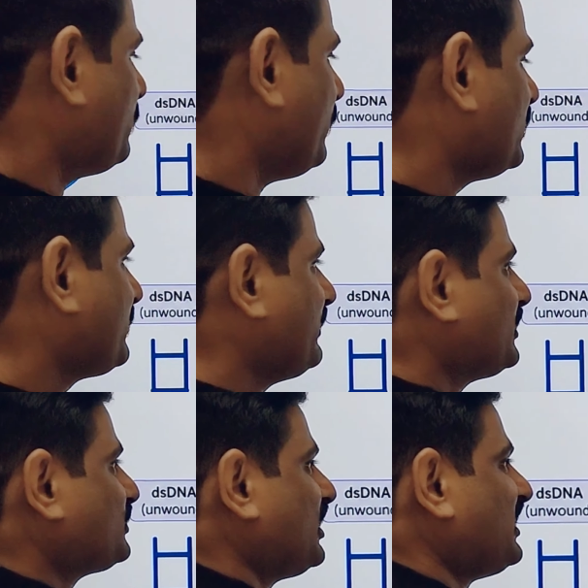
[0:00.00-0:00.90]
what we
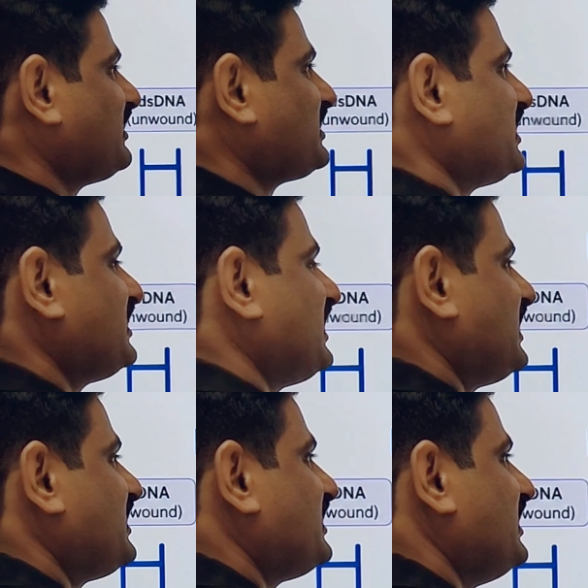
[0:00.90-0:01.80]
have to understand
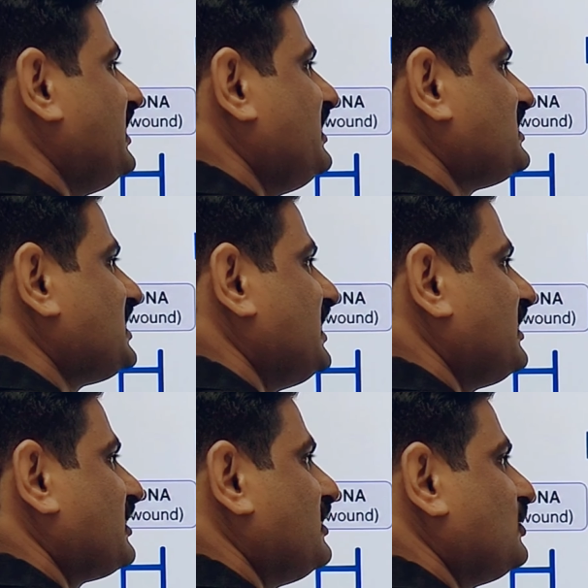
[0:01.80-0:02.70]
that in
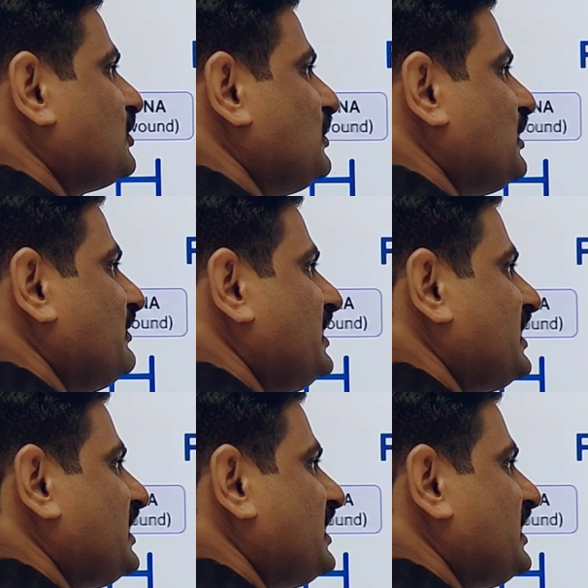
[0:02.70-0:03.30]
central dogma